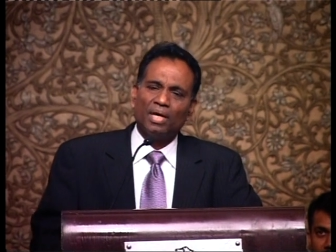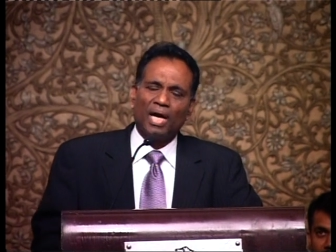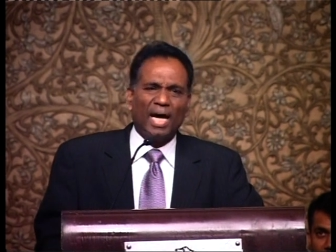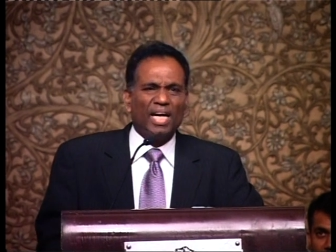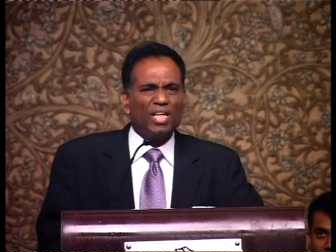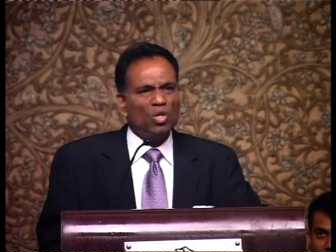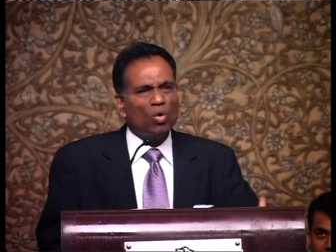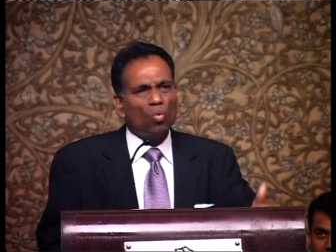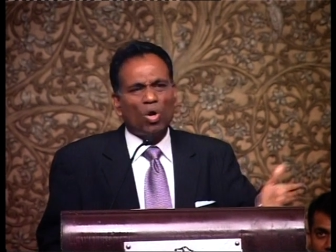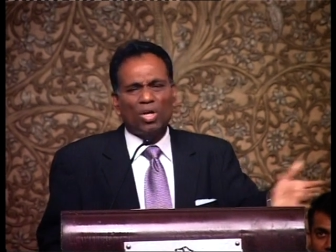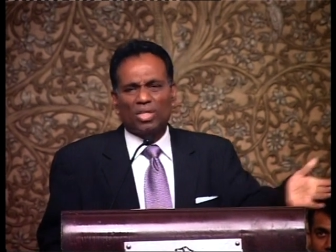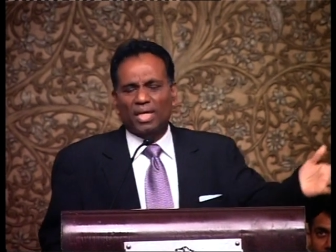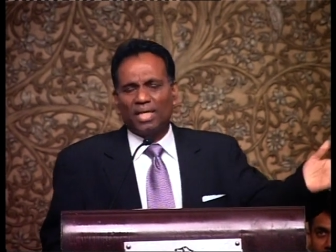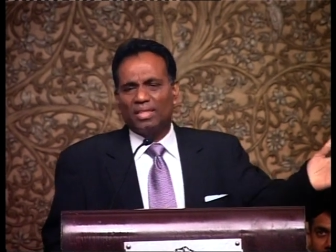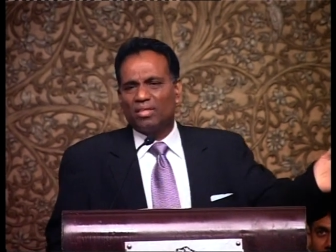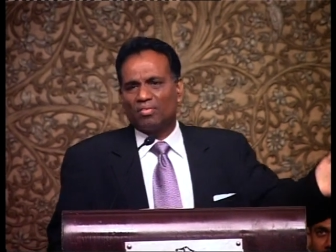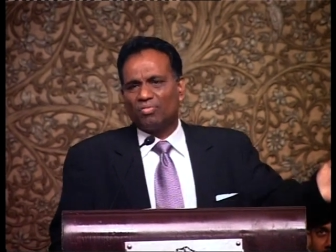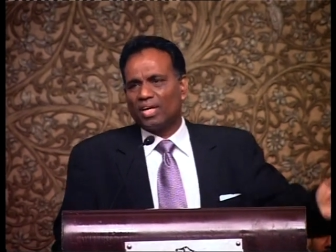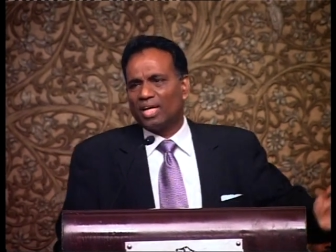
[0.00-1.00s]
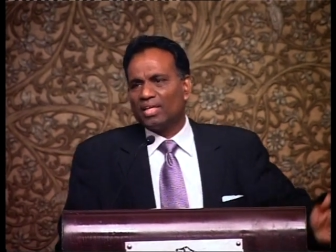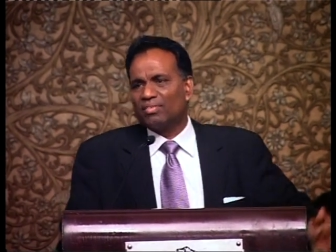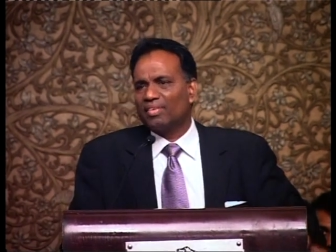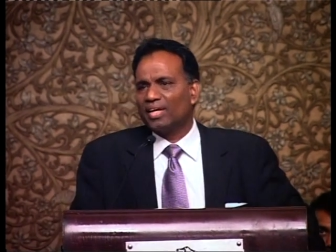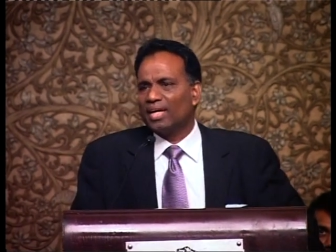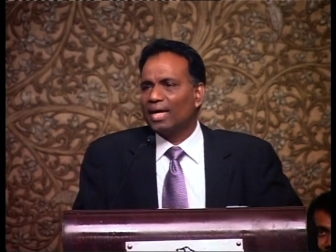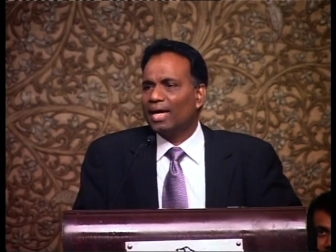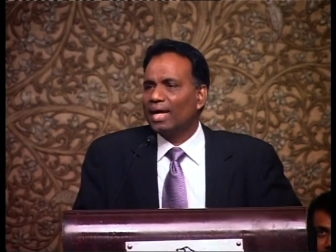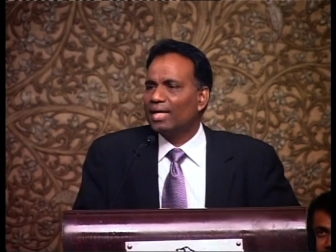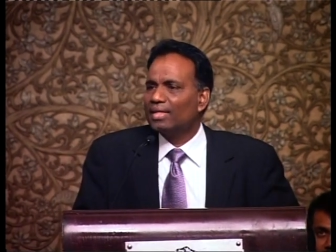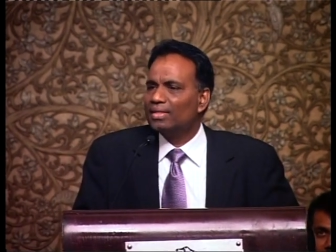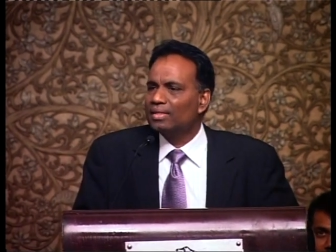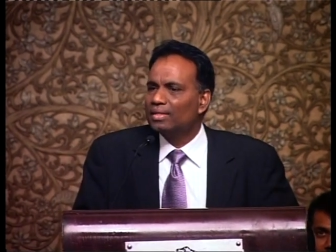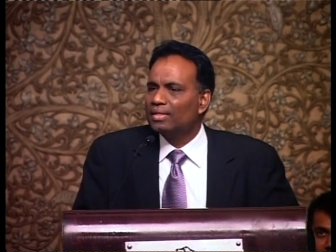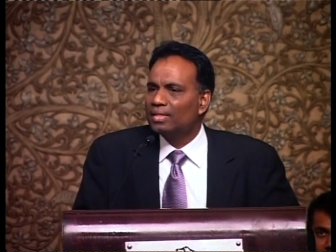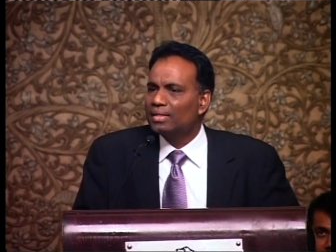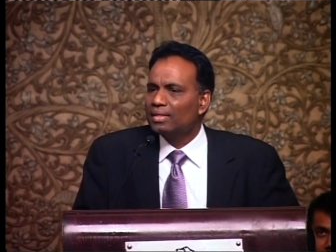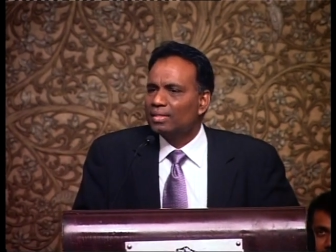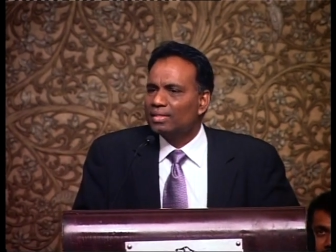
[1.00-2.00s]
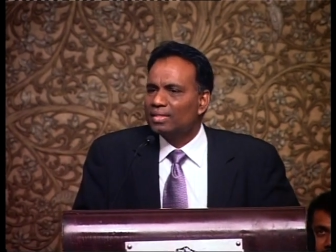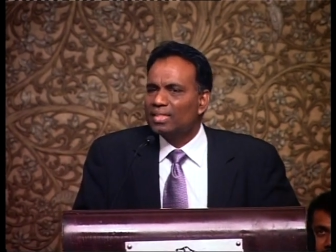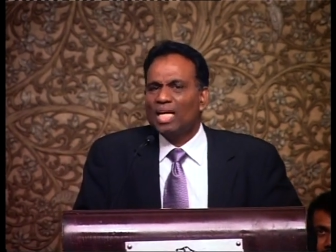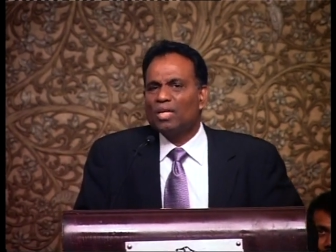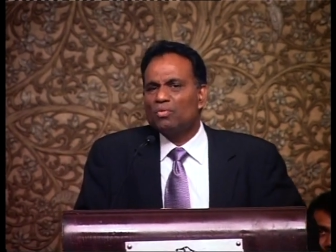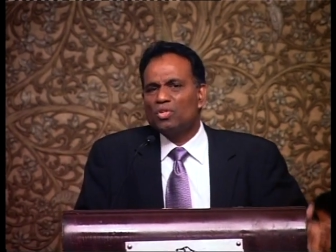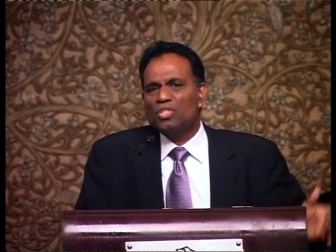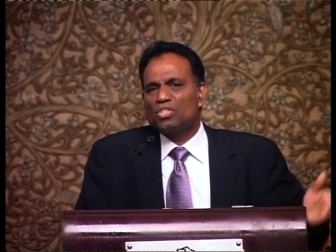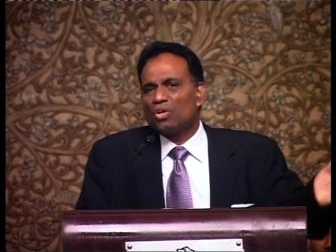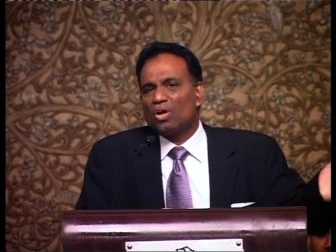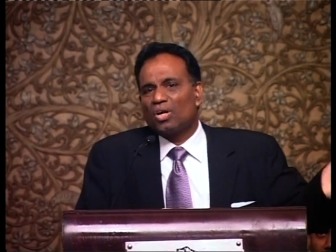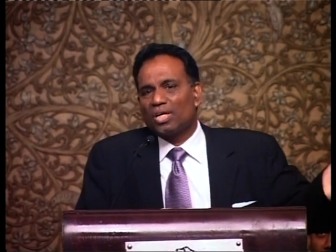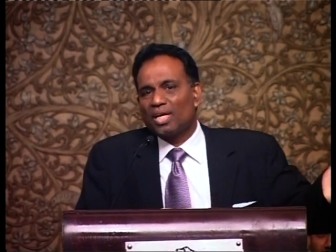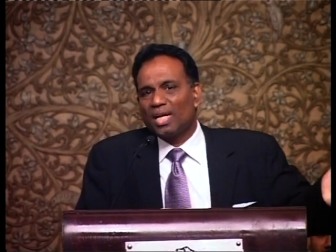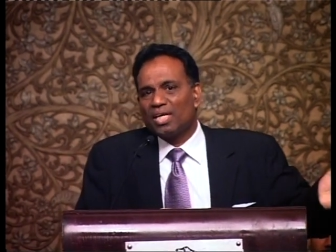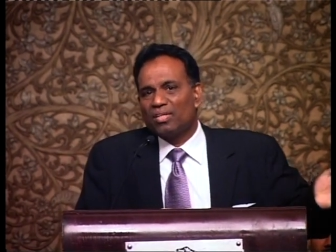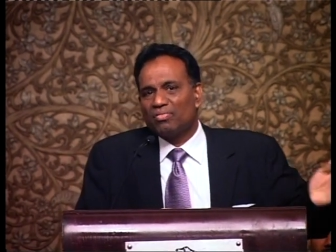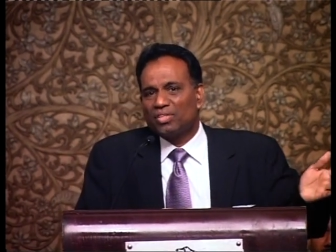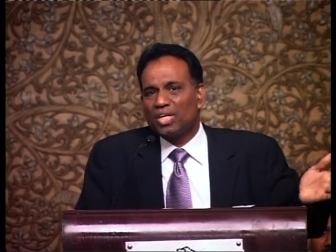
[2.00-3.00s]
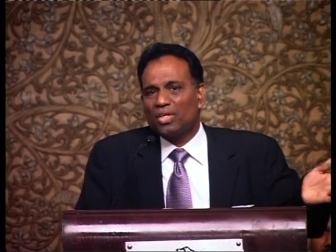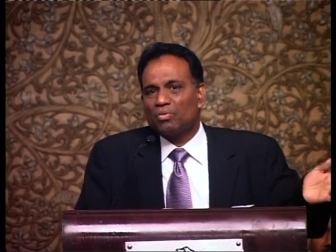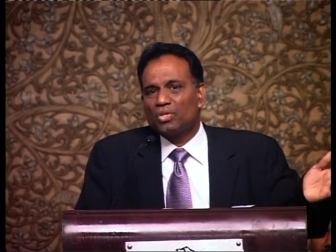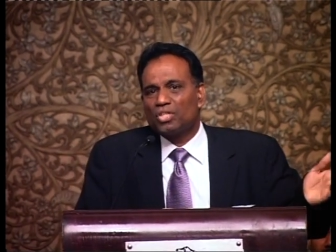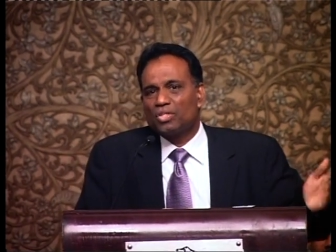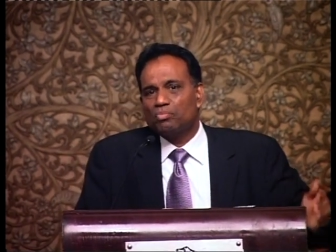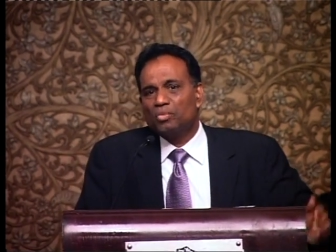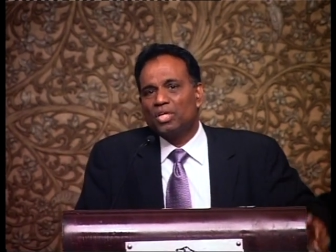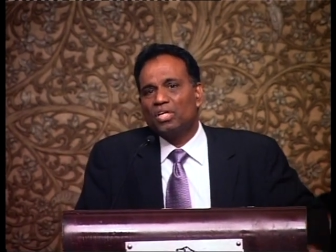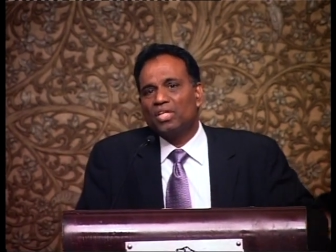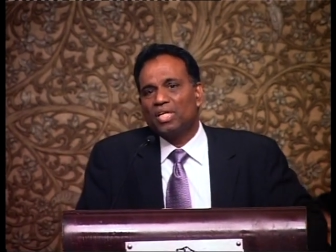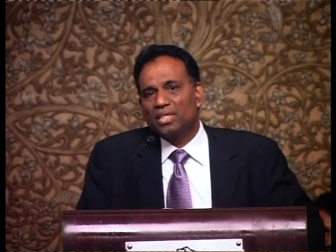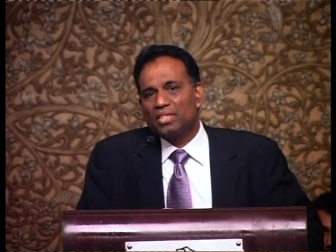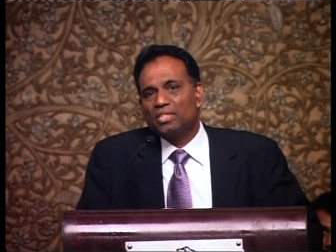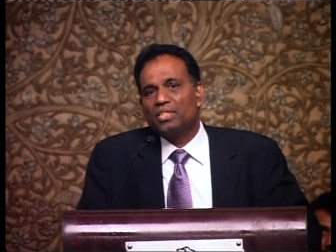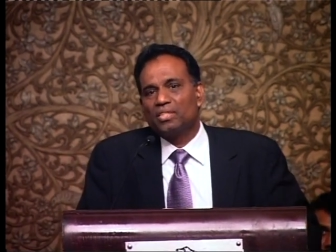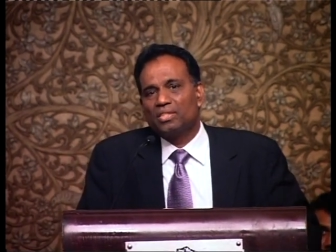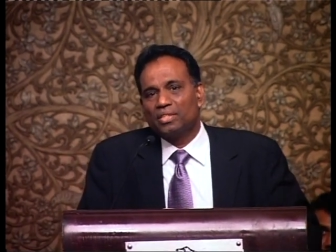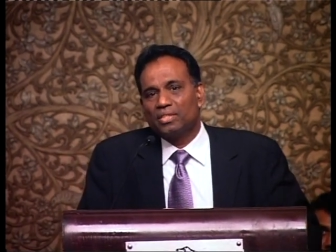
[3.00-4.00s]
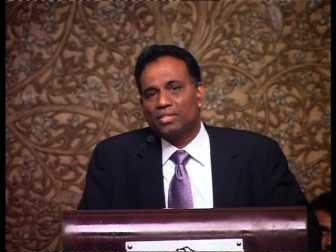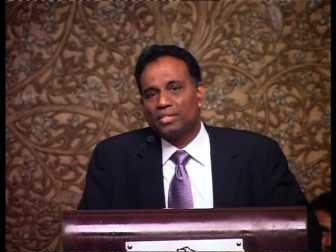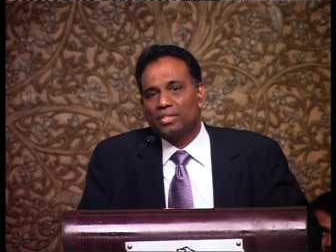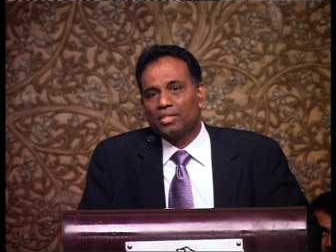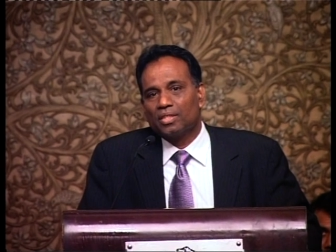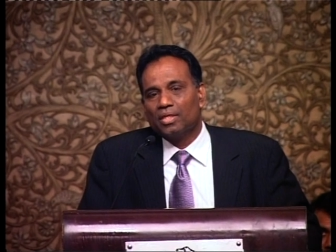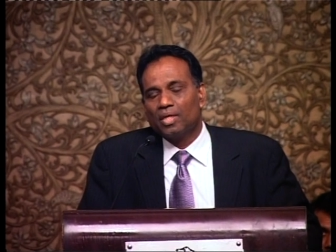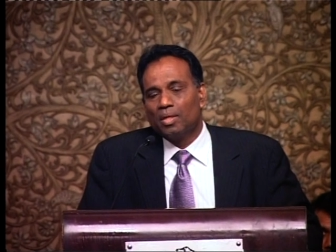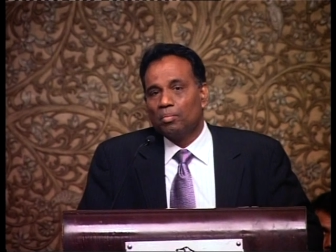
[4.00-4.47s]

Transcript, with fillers: I know what kind of life I had. That was not life, that was mere existence.